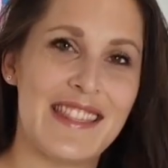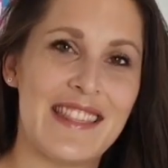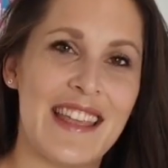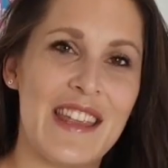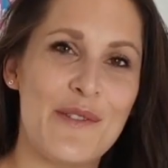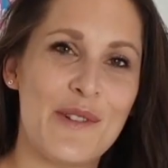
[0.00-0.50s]

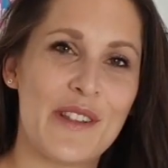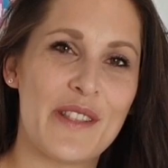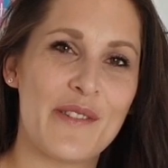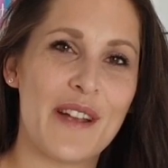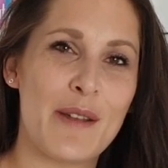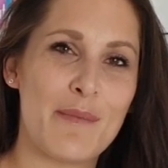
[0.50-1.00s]
then you were at
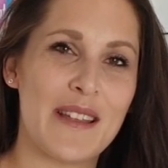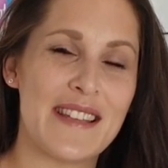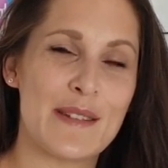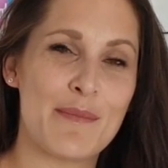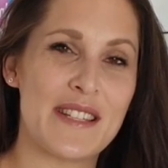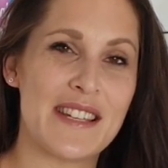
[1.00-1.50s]
the right
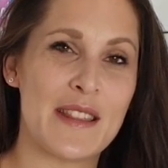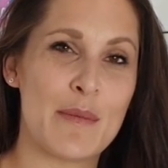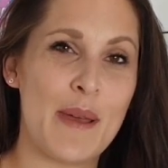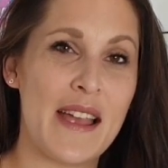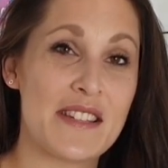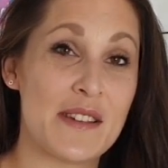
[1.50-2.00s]
place at Bachata
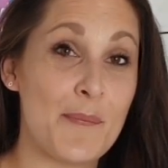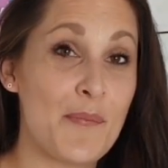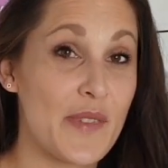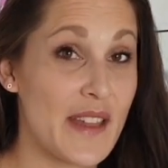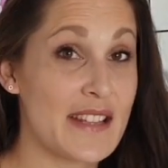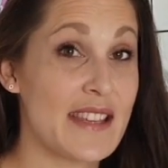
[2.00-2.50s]
Passion.
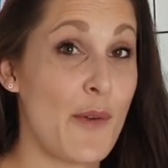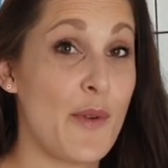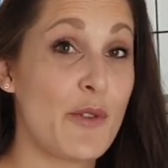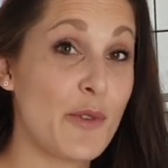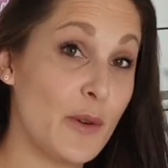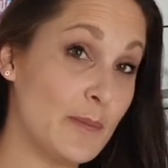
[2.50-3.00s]
That's how we
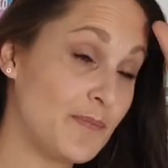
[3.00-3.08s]
grew.